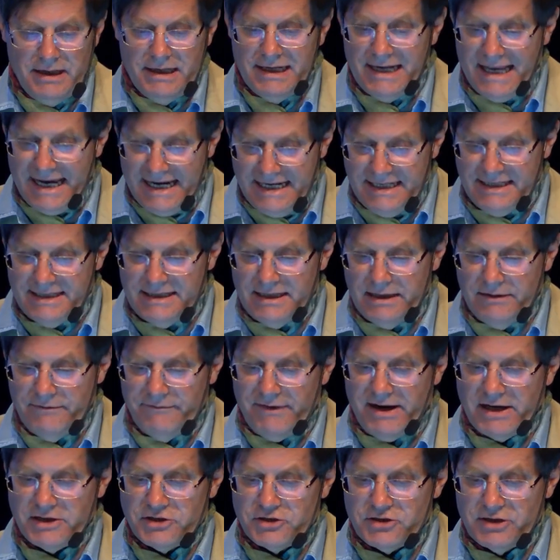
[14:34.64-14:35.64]
late
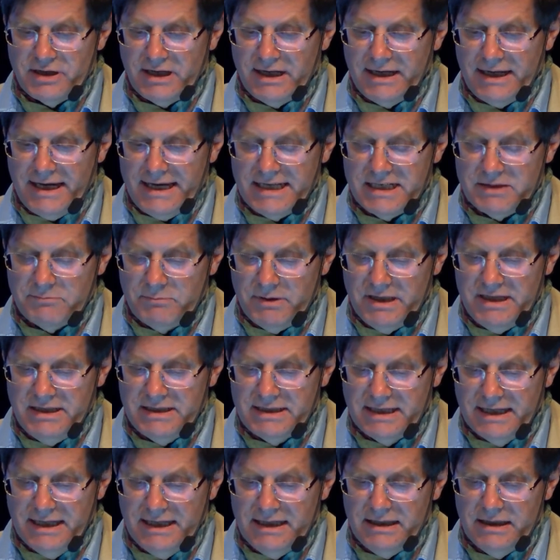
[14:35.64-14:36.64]
functional
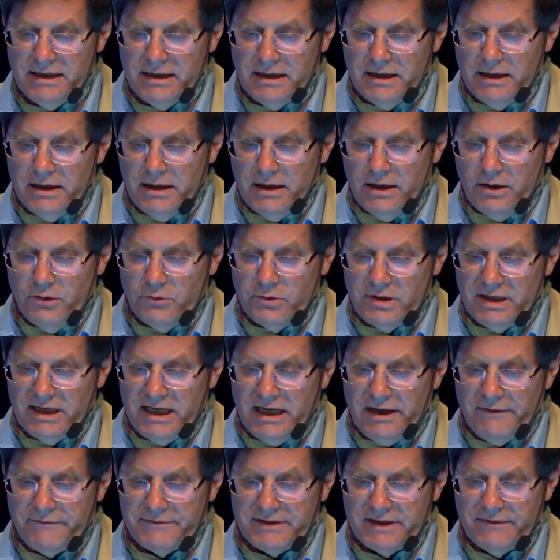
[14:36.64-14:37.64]
asplenia only
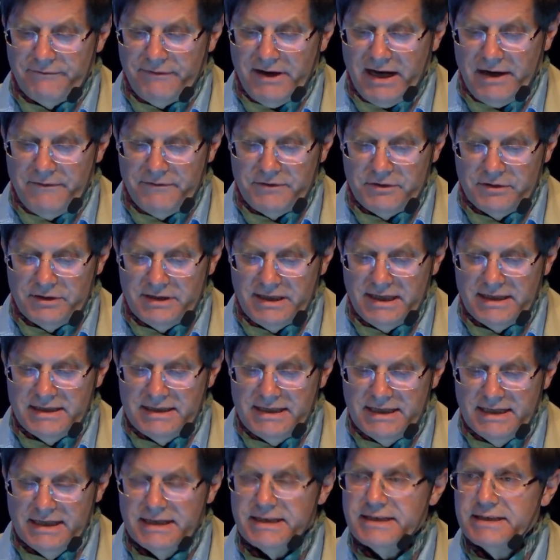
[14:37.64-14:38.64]
after 5 to 10
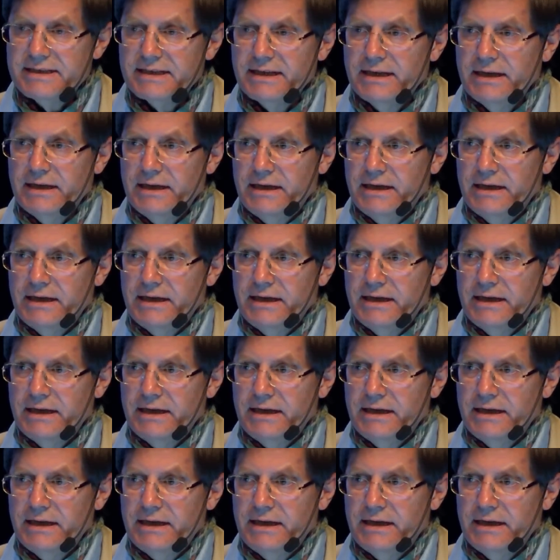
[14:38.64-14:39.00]
years.